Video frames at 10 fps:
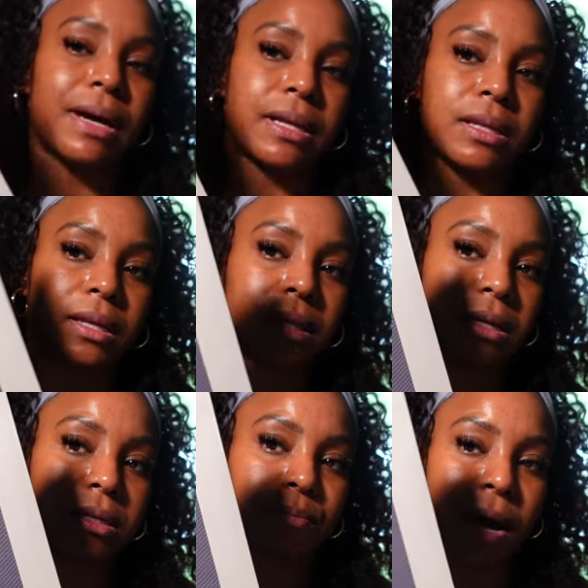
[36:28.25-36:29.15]
I got like
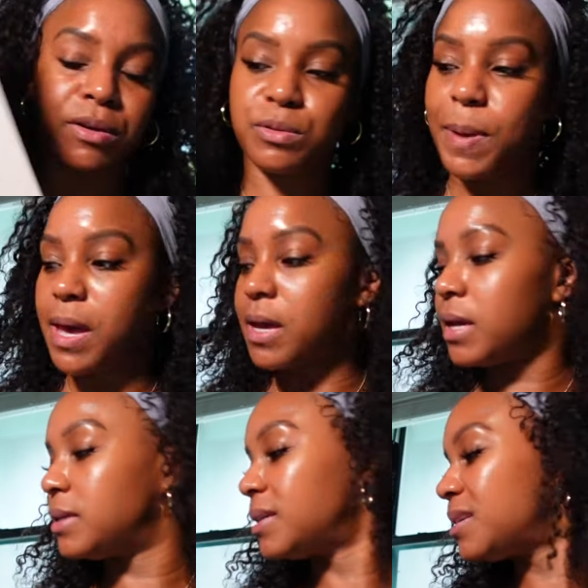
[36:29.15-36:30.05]
this mouse pad.
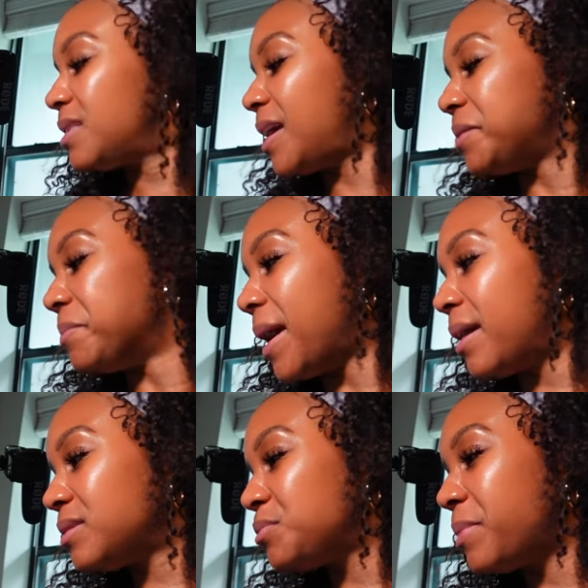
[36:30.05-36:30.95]
It doesn't like
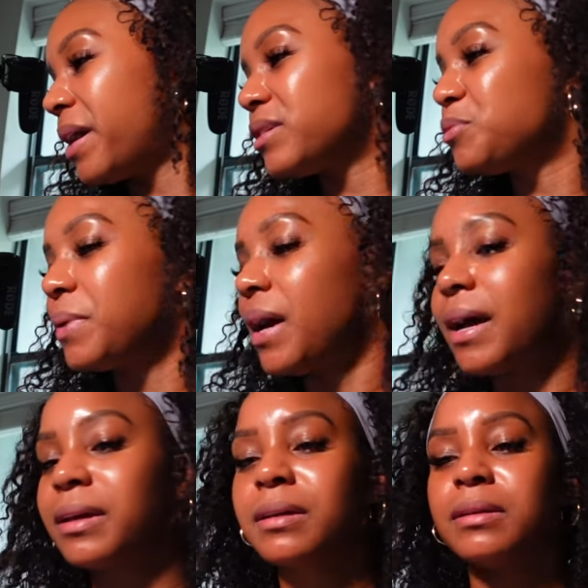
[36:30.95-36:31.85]
match match, but
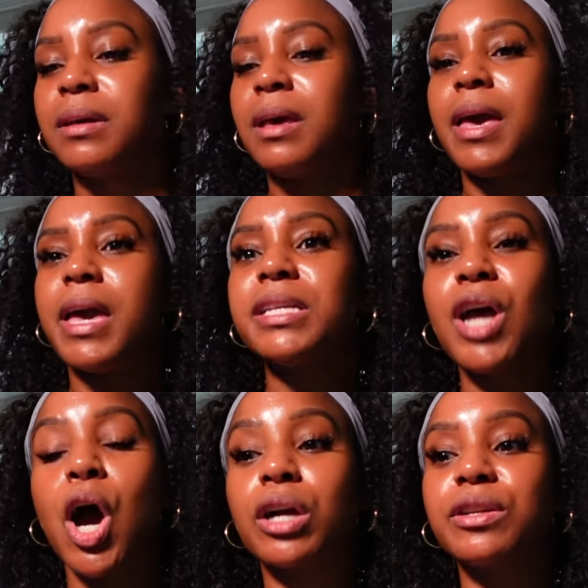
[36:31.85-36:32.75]
it's
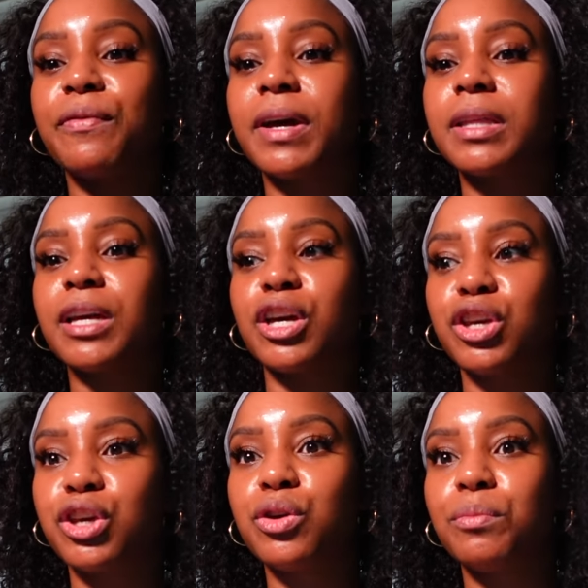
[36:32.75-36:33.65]
hard to find like a
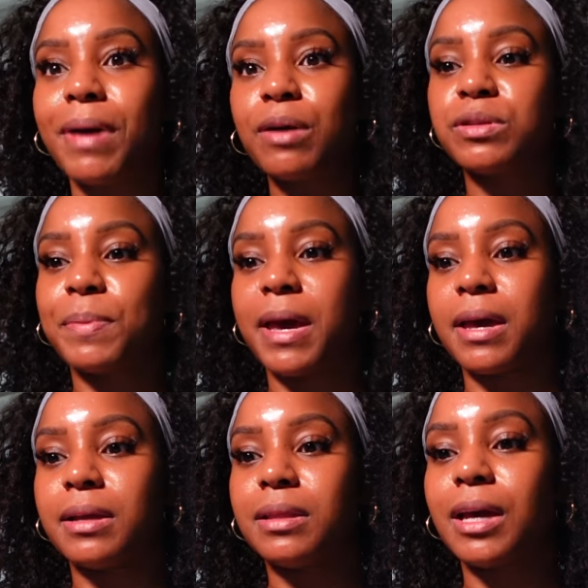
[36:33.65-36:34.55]
cute mouse
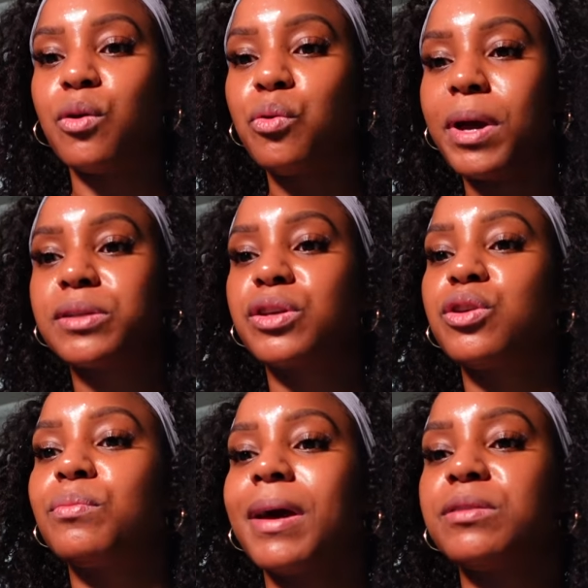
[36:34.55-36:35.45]
pad. Like who has
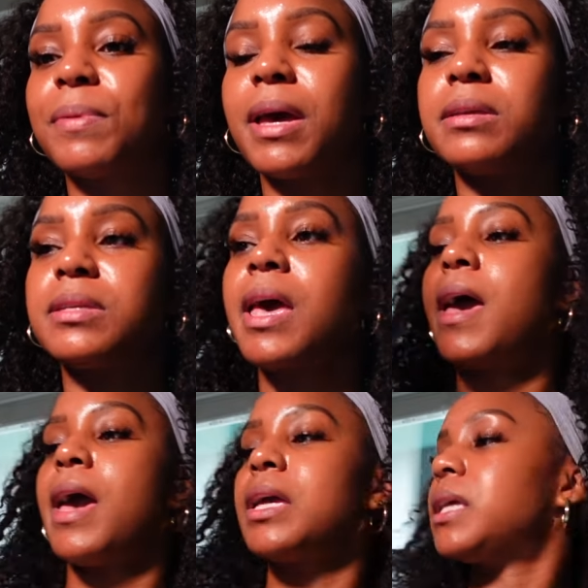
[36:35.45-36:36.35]
cute mouse pads?
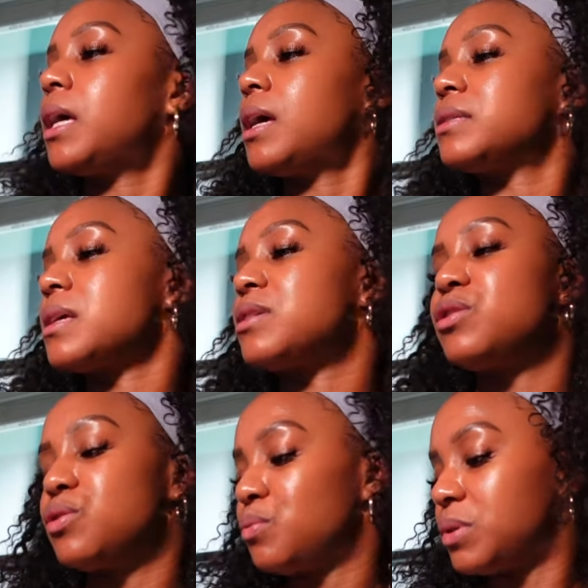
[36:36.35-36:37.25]
Heyday has like
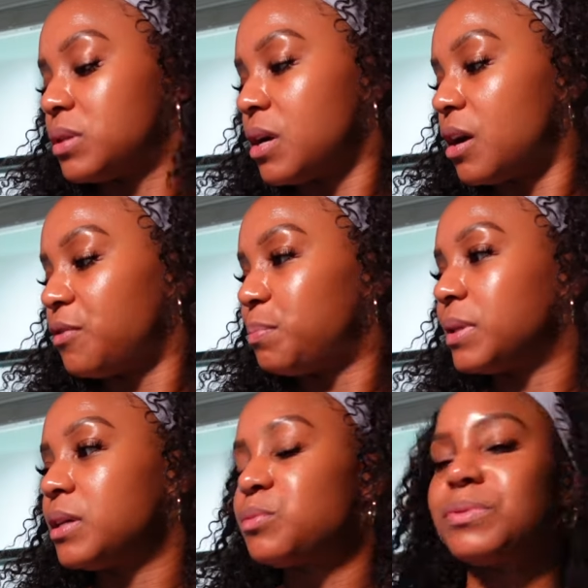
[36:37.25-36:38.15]
cute stuff,
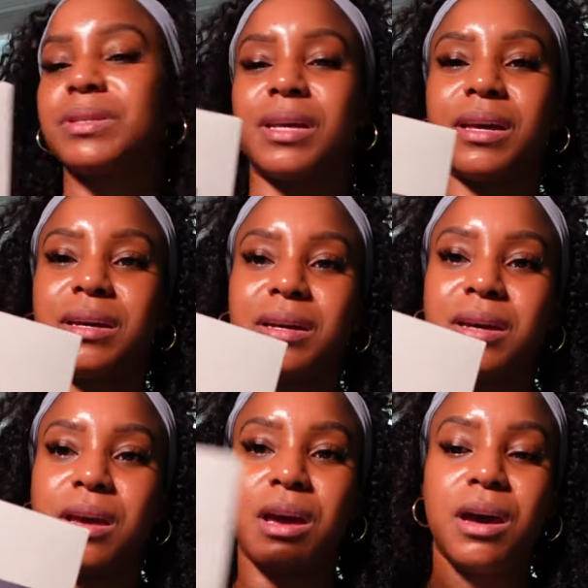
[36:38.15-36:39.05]
but this one's like
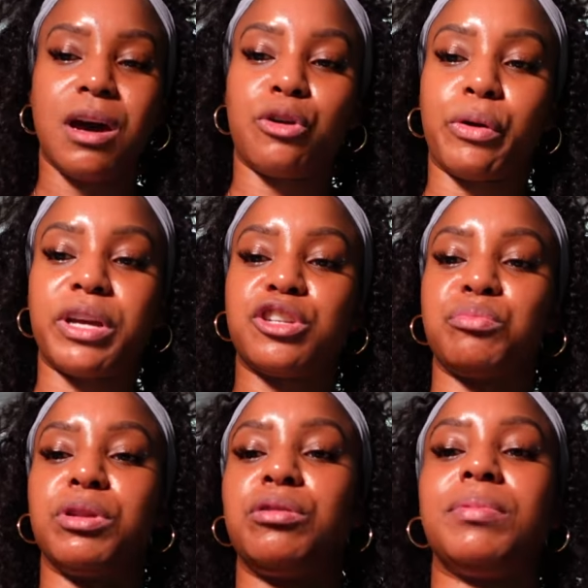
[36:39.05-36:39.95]
a grayish
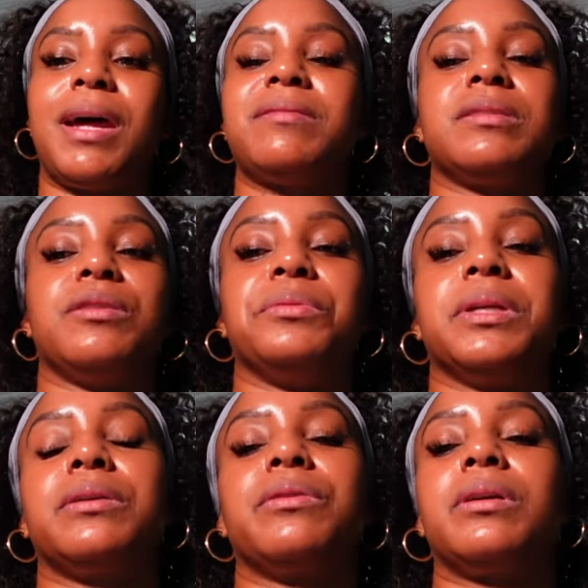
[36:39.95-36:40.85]
blue, but I had to deal
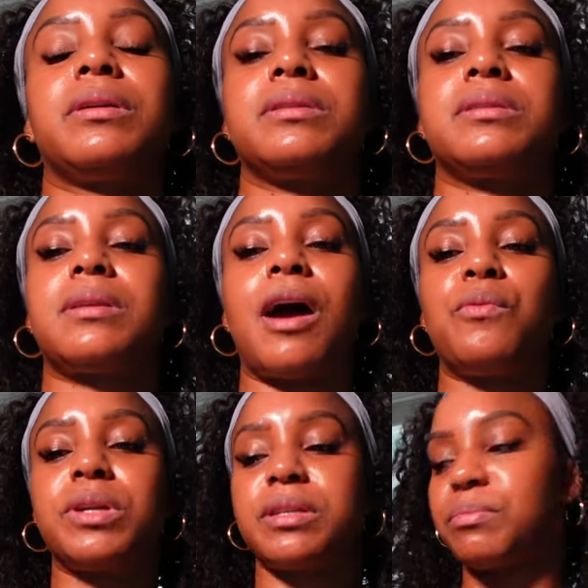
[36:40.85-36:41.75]
with it, girl, because I
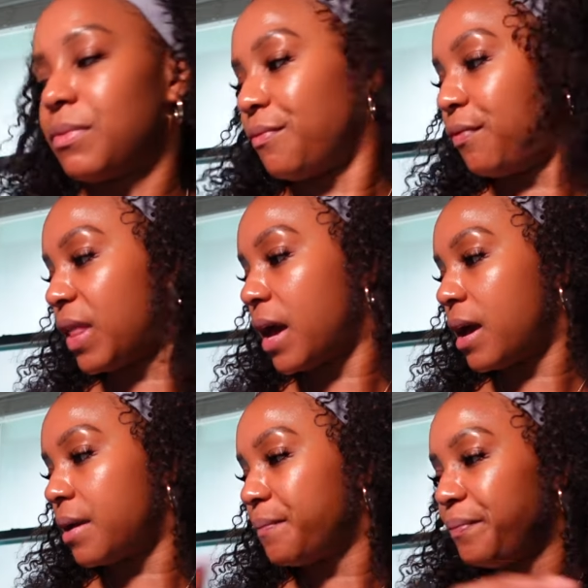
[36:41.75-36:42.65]
wanted something
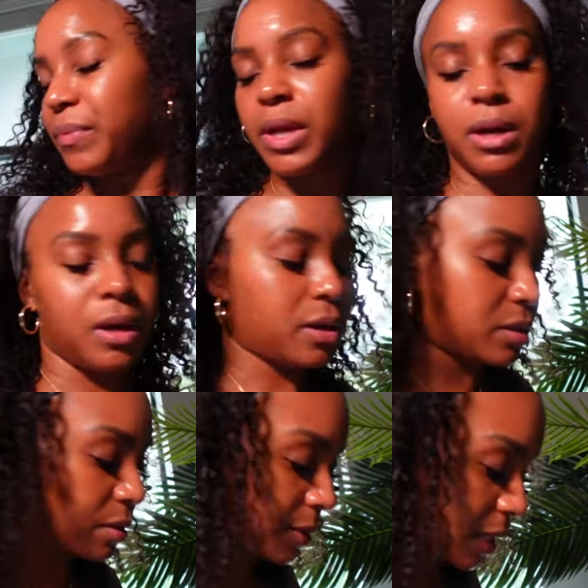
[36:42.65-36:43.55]
flat and
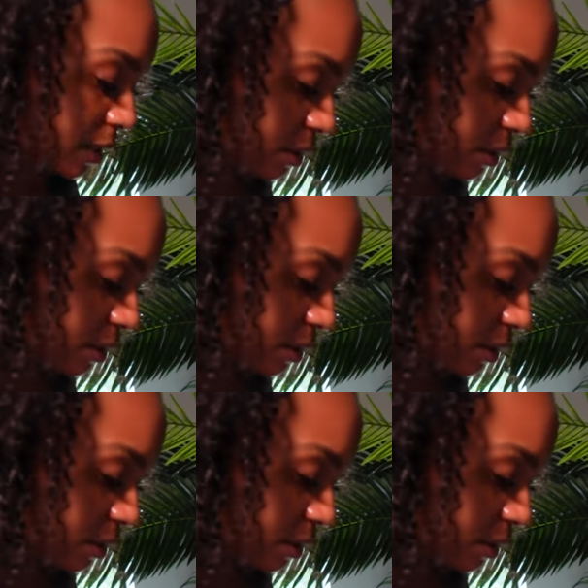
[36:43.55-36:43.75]
something I